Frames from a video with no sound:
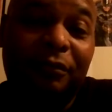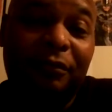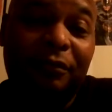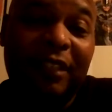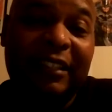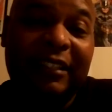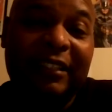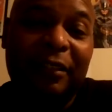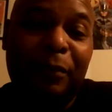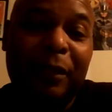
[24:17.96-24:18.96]
Again, these
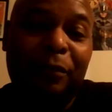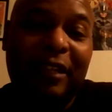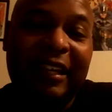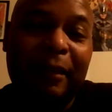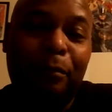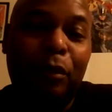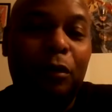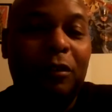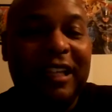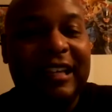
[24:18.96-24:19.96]
are people they can
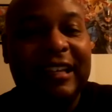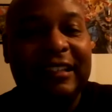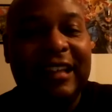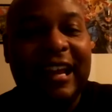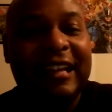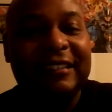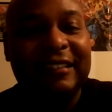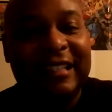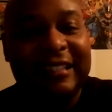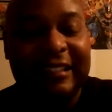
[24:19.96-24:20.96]
pull in as
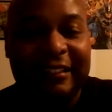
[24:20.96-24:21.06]
needed.